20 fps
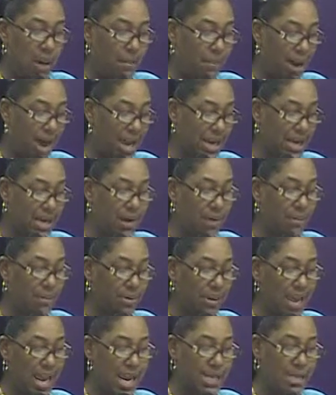by
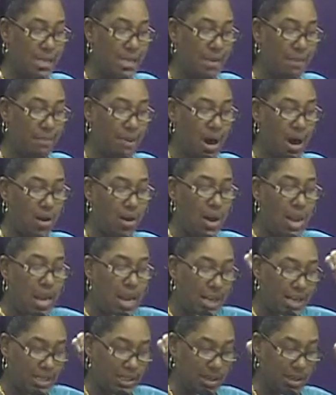complaining
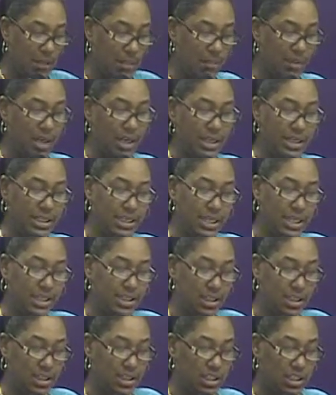about his ability
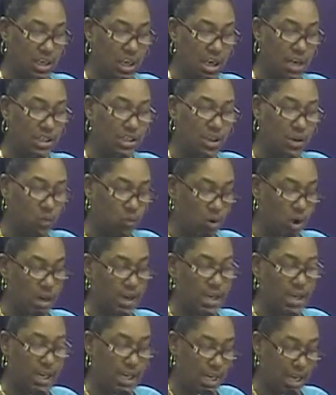to judge and
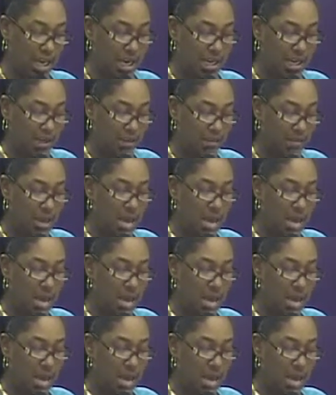run a kingdom.